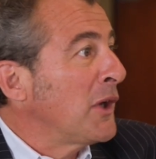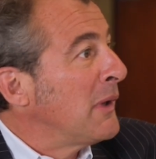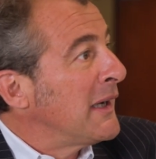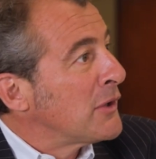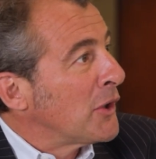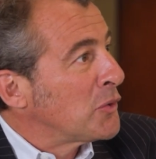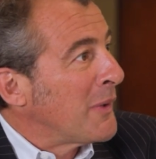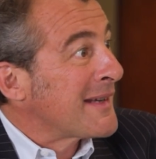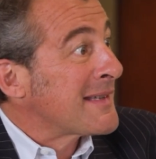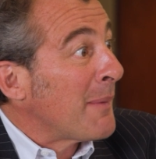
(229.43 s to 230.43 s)
regulator
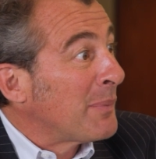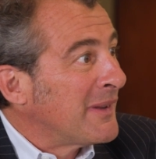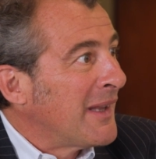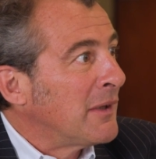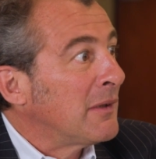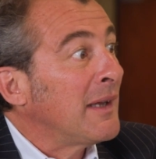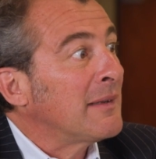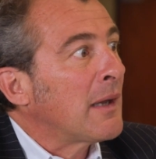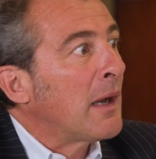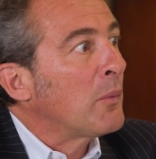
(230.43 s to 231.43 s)
to accept that the
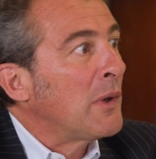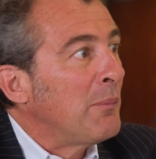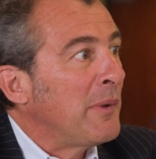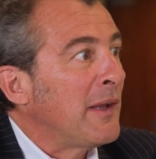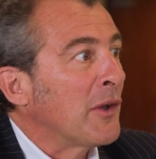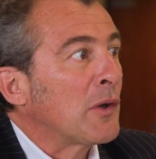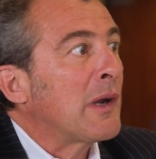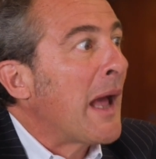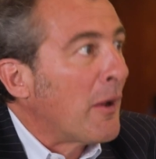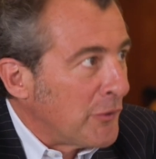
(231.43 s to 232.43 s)
data will be on the
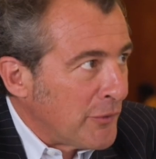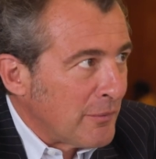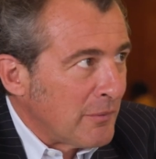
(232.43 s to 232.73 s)
cloud,